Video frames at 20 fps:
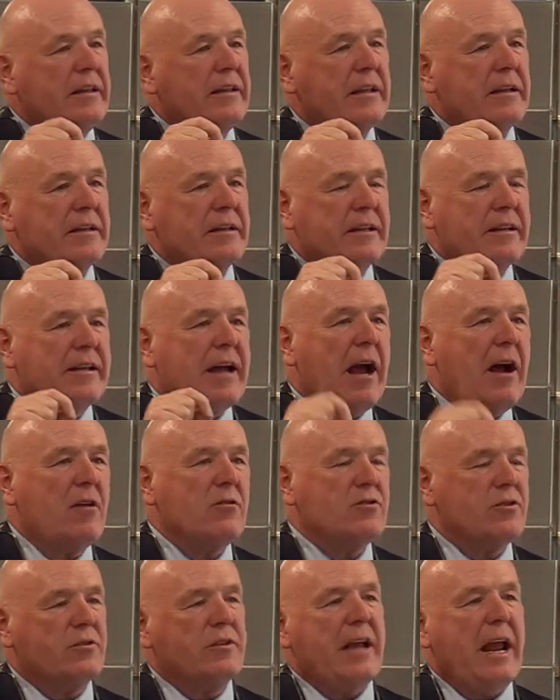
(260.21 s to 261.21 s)
the, the
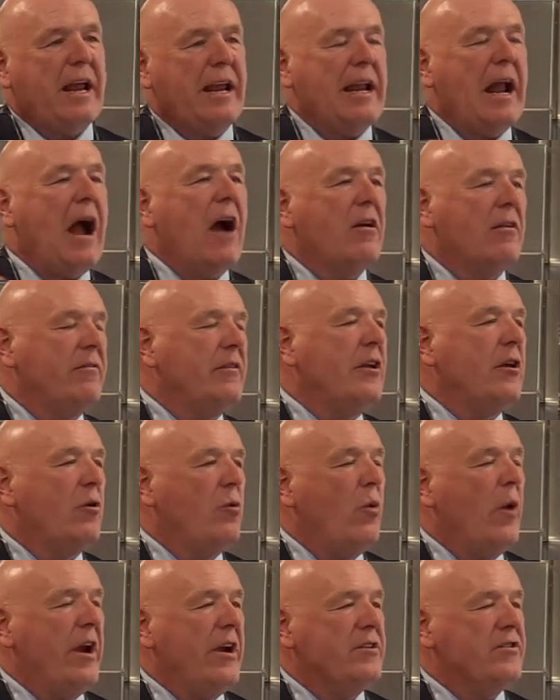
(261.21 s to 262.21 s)
towns are taken out of the
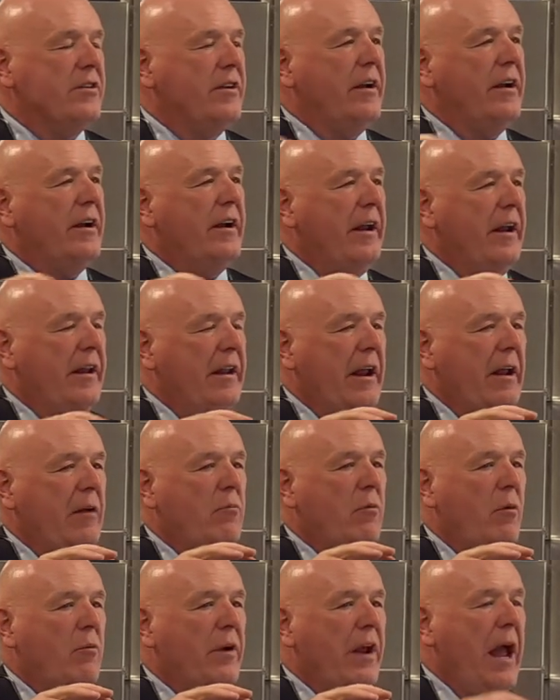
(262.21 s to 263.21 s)
equation, and, and,
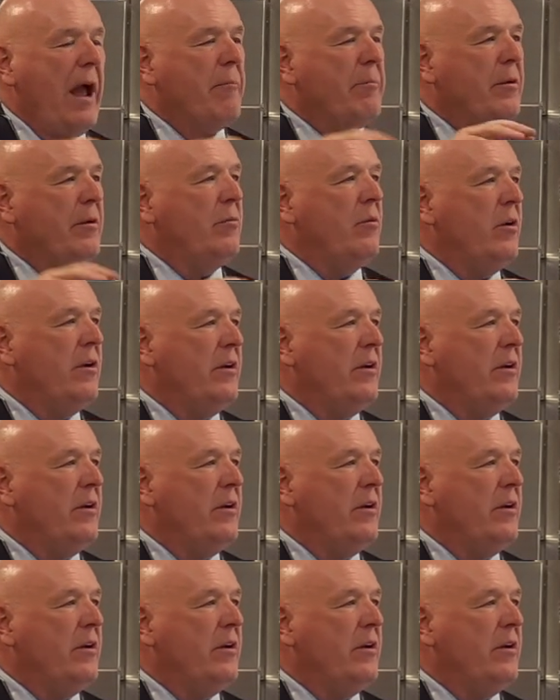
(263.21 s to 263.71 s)
and what would happen